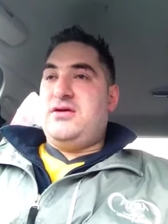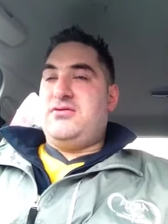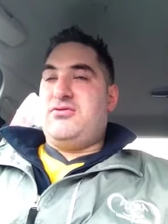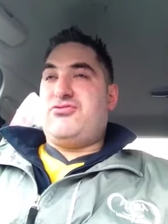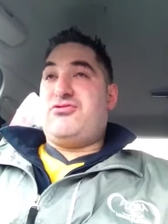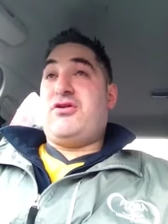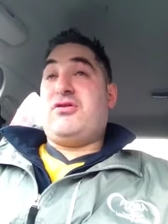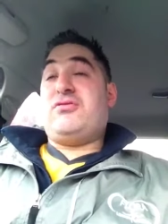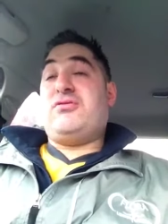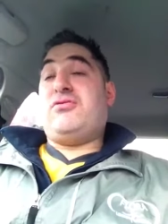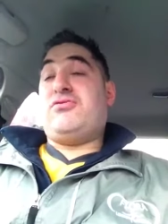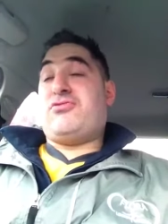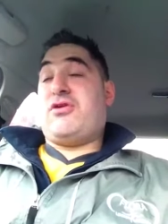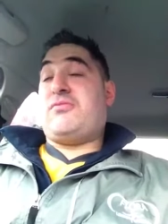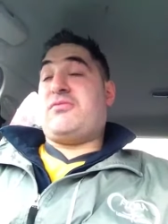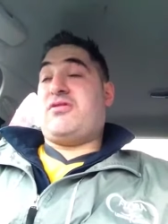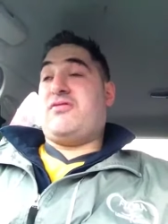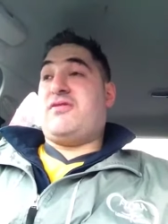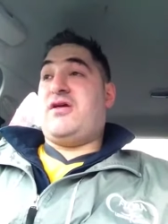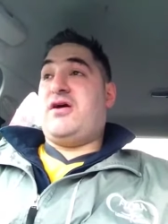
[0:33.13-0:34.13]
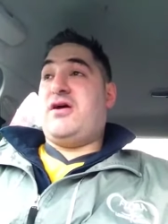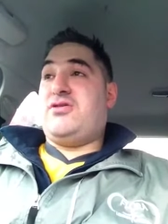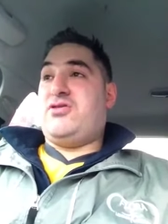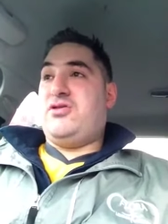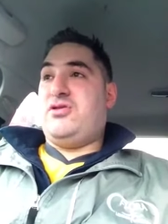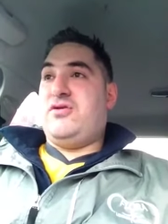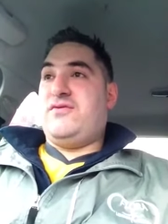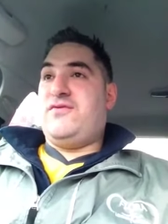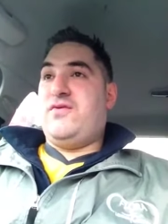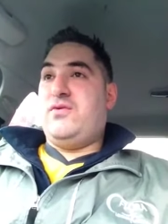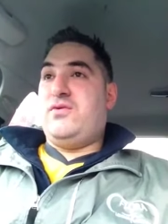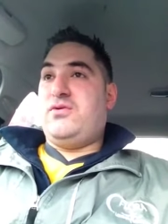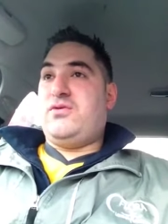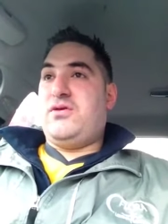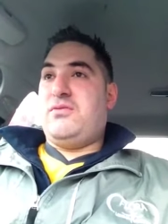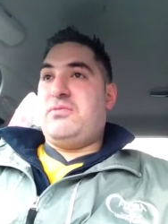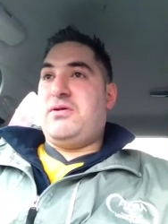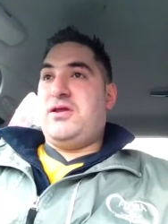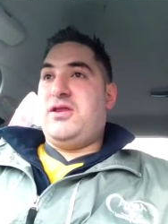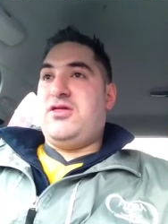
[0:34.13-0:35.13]
I'm not, I'm not dragging myself down. I actually look forward
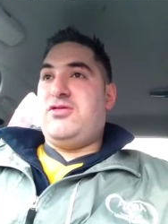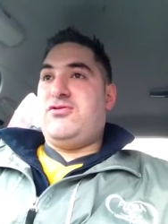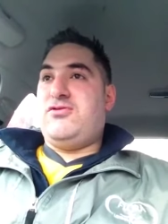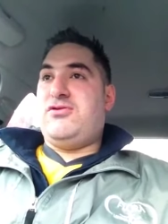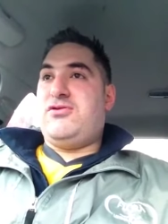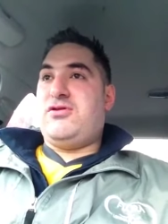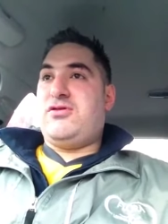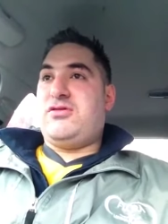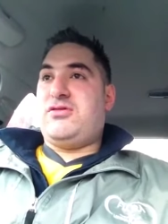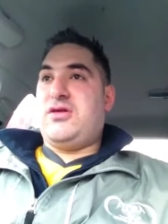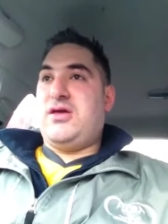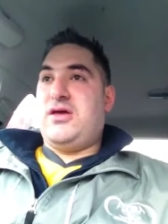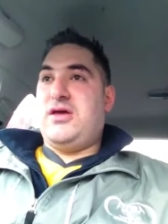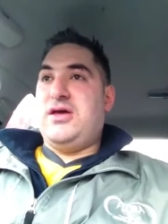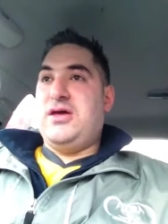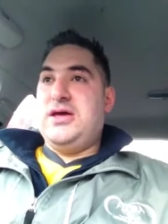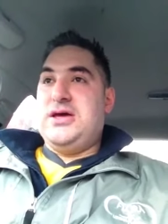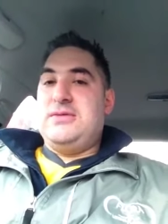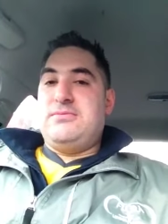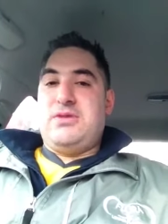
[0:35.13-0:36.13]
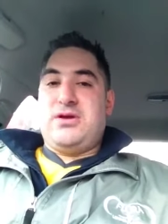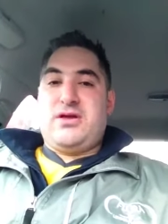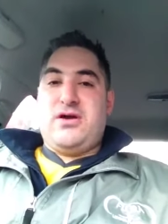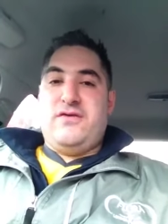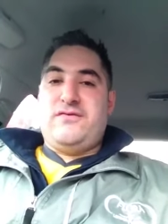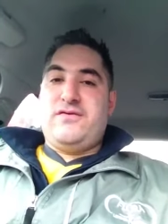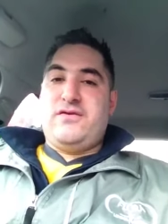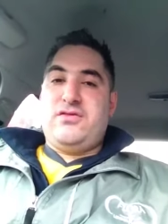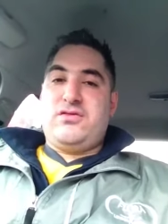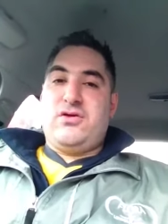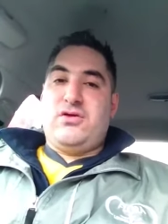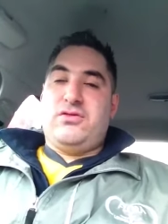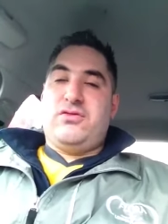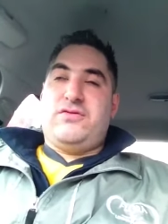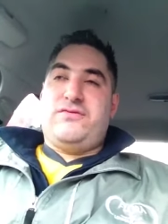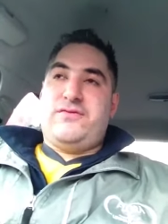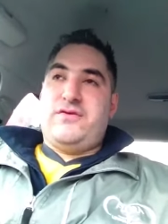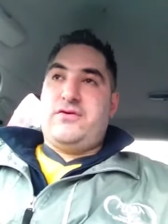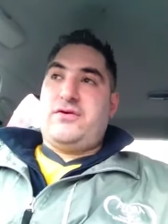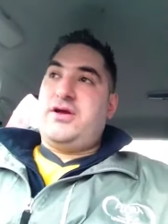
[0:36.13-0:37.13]
to it, but I literally just uh, my girlfriend's gone
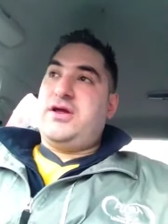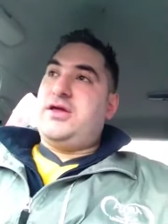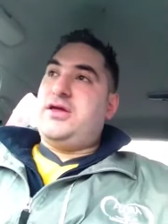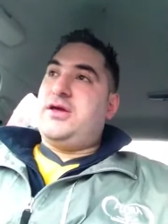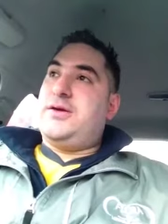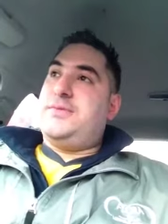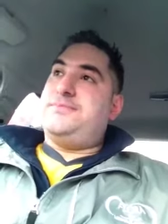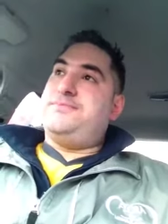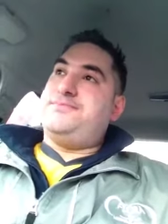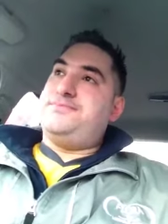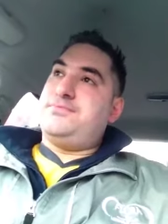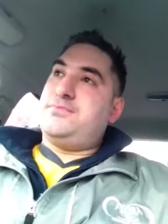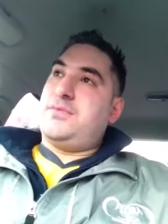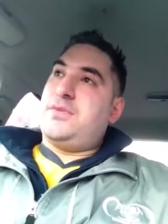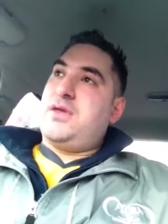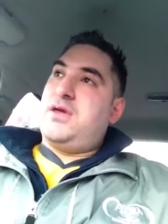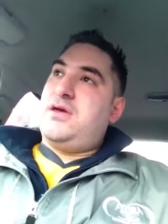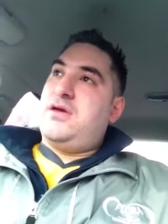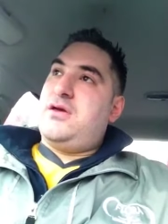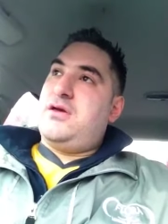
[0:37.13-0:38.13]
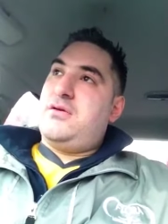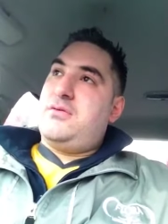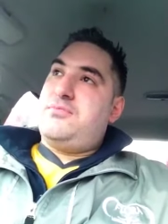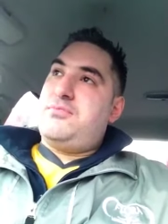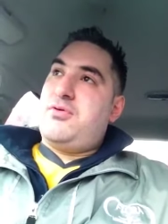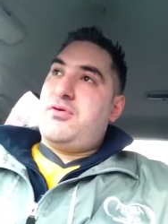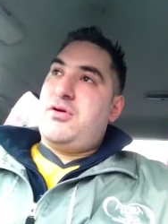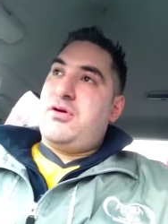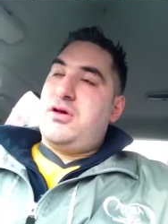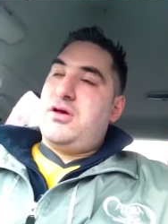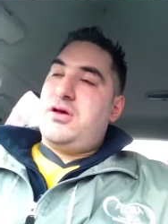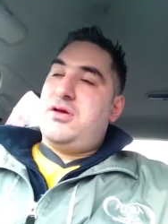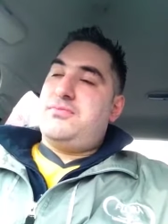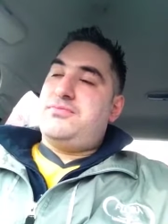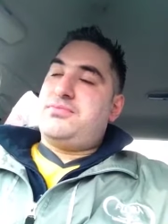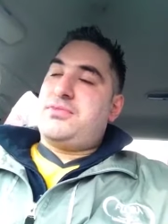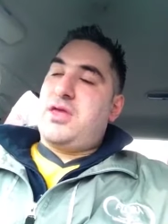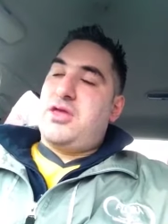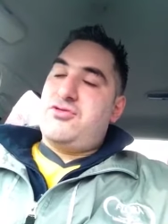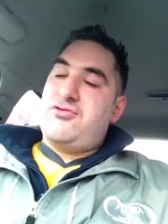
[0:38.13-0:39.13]
for a, um, a, a
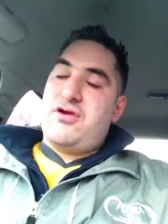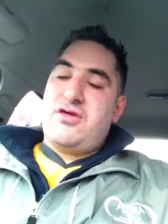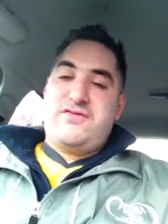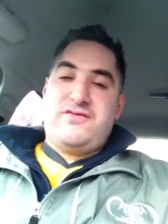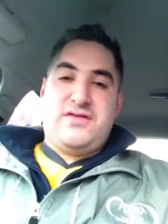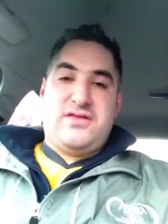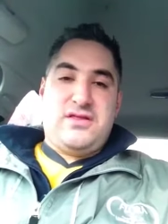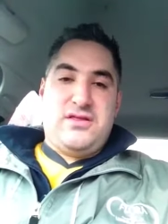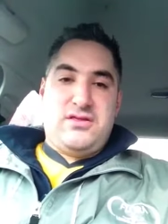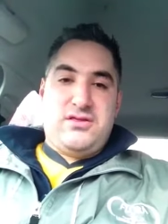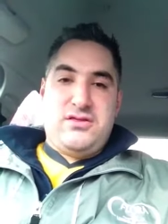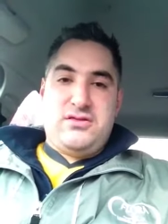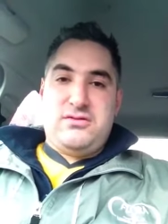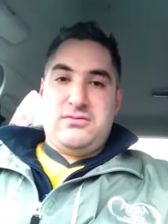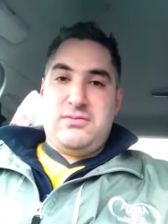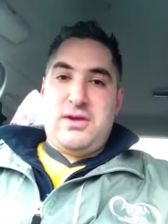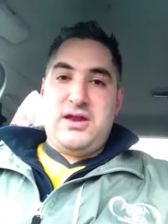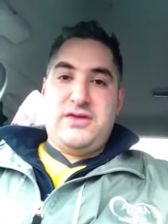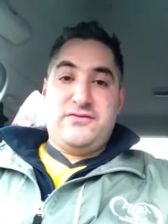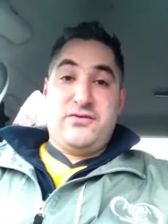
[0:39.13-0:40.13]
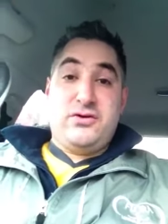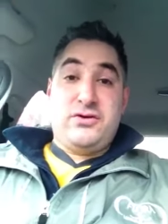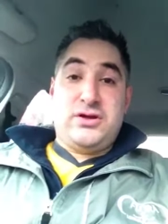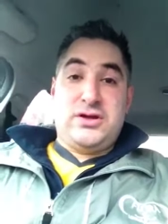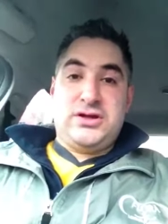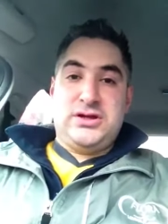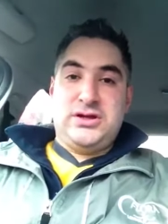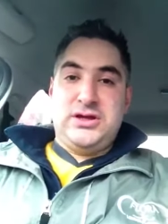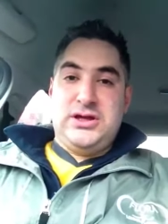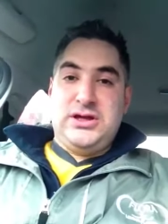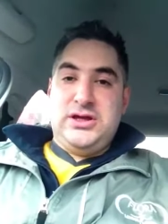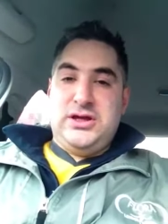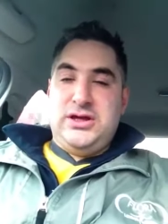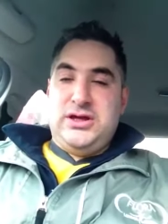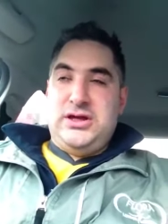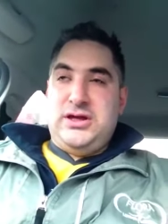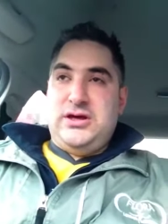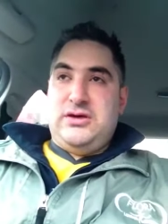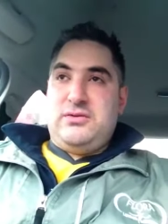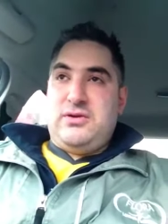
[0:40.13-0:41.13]
dress fitting. She's a maid of honour
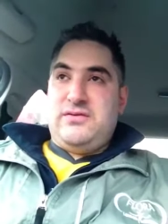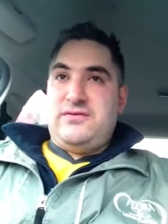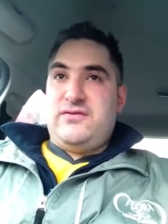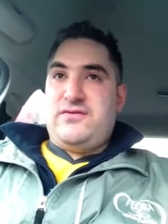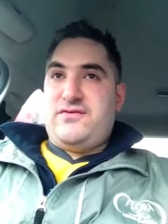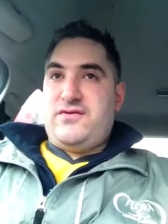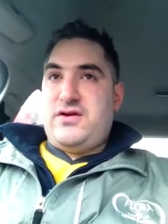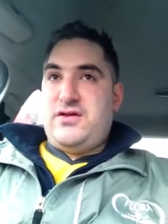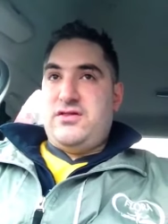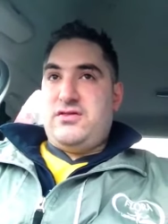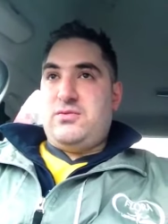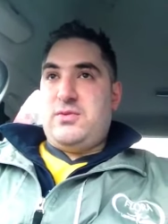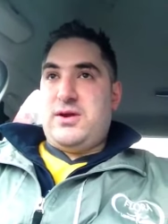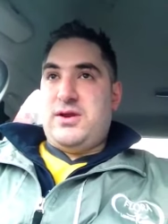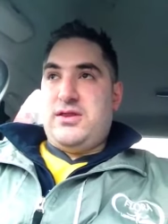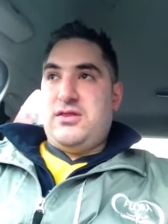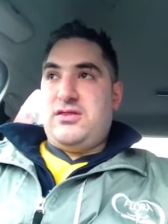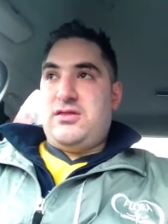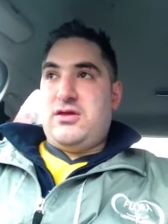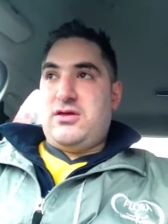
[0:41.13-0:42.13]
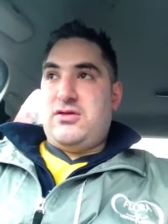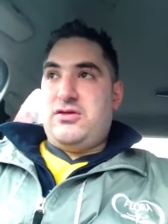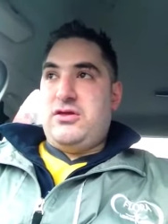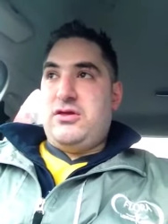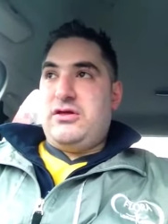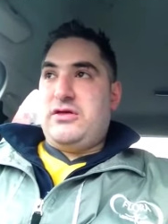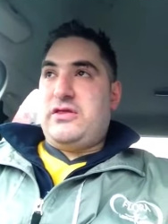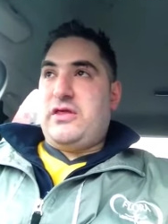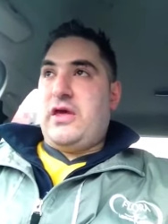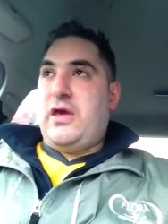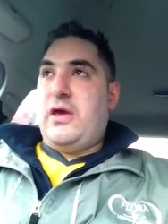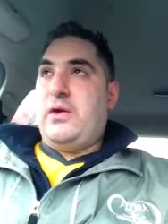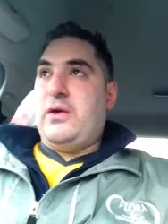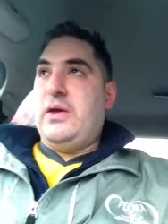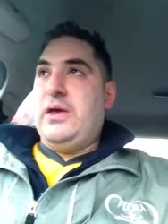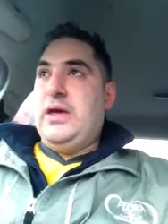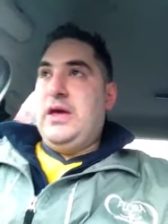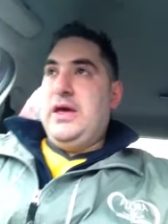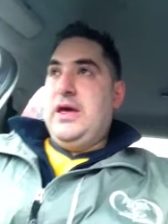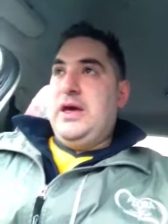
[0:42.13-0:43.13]
at one of her friends' weddings next year, so
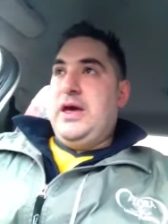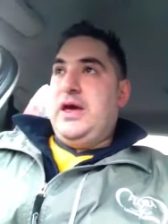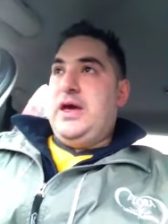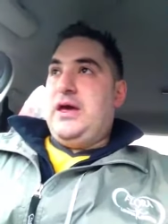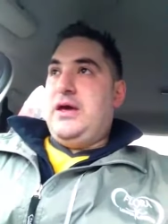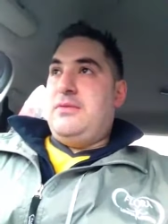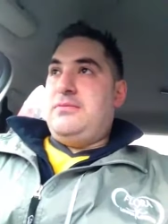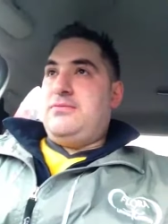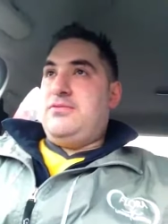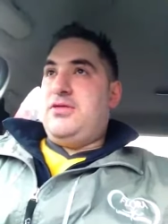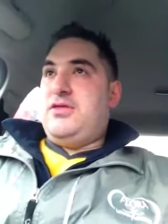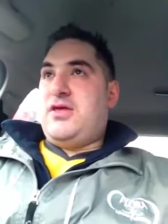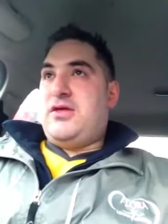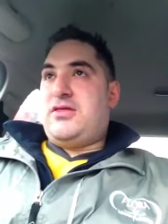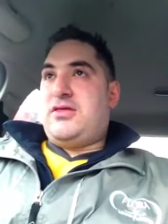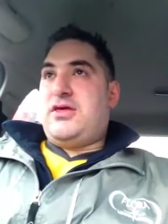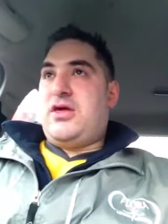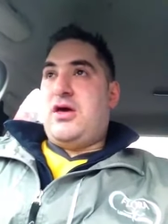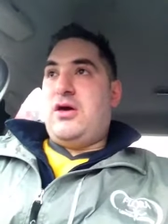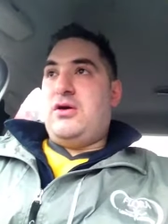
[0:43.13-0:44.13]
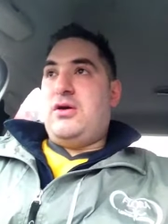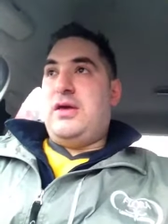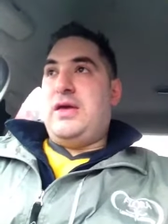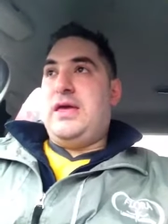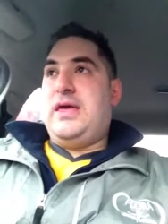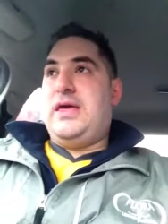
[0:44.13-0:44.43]
um, she's had to go